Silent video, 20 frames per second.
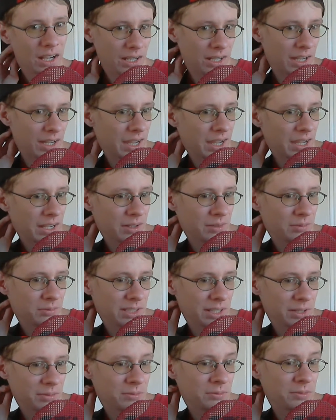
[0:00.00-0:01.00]
I have
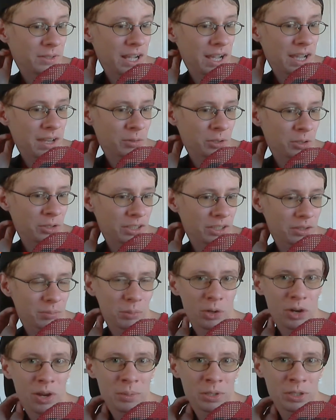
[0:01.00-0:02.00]
like five or six
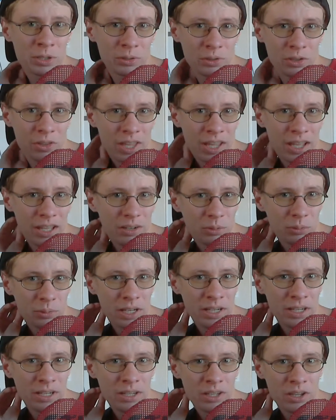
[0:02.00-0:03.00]
more episodes of that
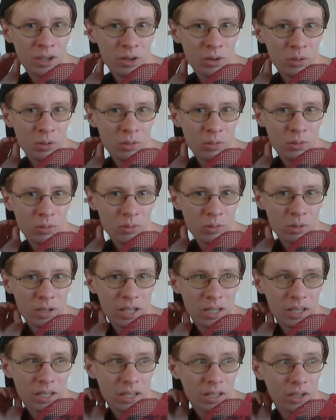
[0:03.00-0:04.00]
ready to go,
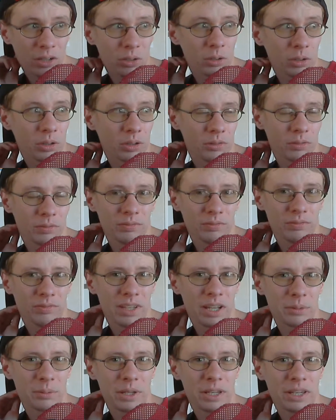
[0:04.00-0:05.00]
or
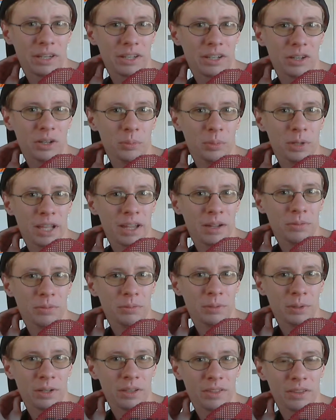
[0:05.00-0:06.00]
not ready to go, but I have
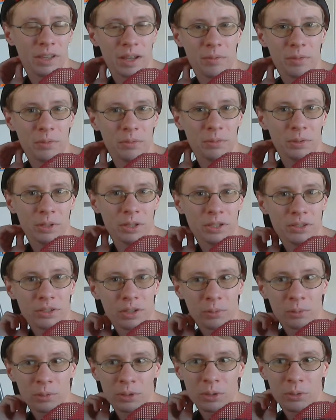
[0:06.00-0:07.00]
foot I have the footage
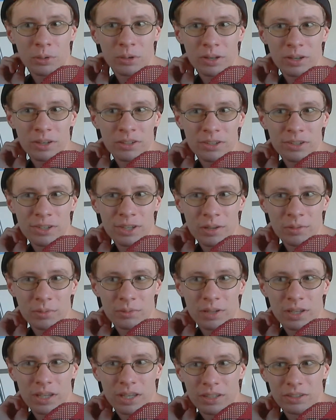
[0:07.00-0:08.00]
all recorded and stuff.
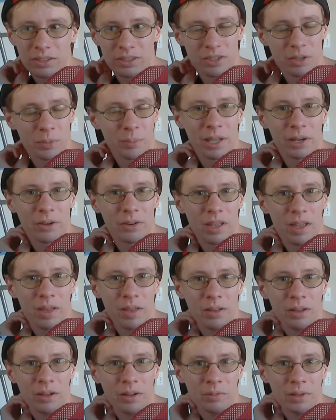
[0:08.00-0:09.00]
It's just a matter
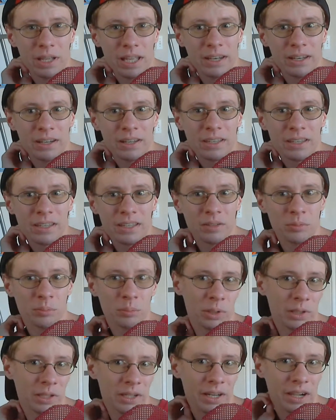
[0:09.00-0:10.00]
of editing it and
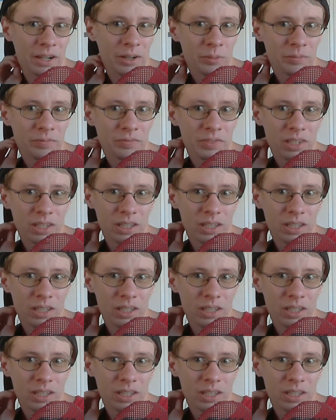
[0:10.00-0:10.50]
putting it out.